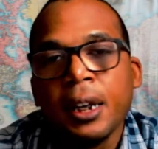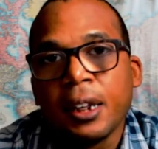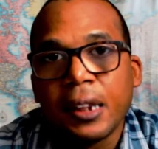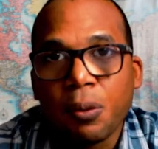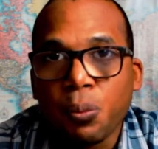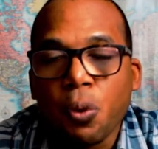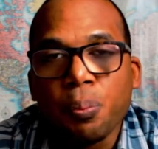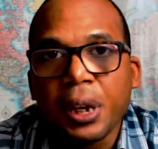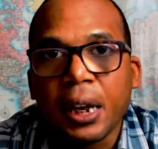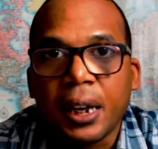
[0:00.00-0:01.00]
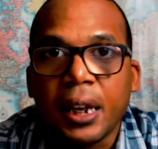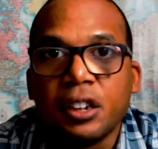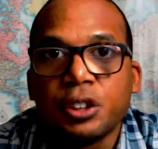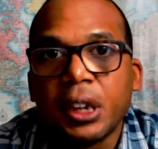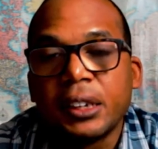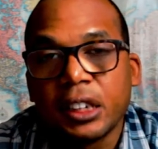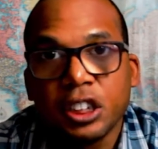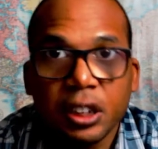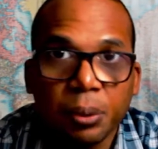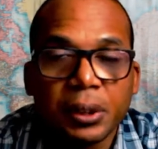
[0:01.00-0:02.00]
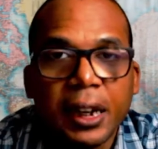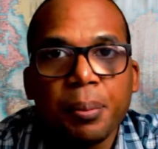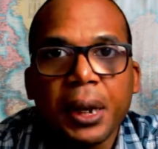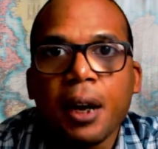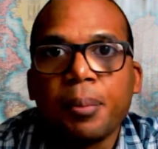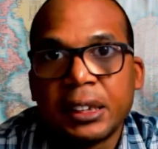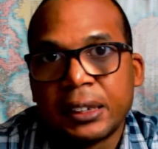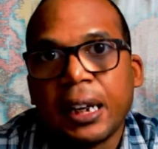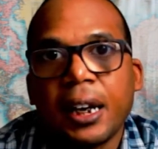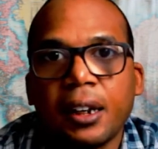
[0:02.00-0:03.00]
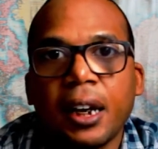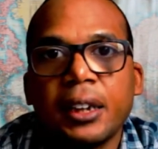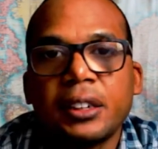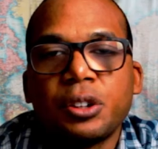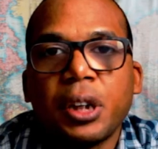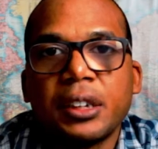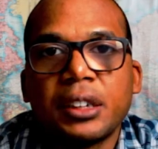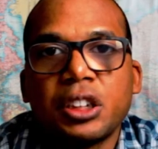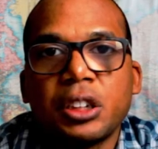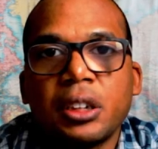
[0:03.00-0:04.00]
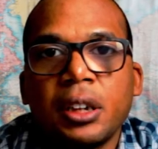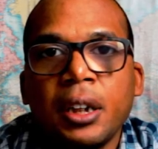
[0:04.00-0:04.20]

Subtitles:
that won't be a hidden transition, it will now become a stylized transition.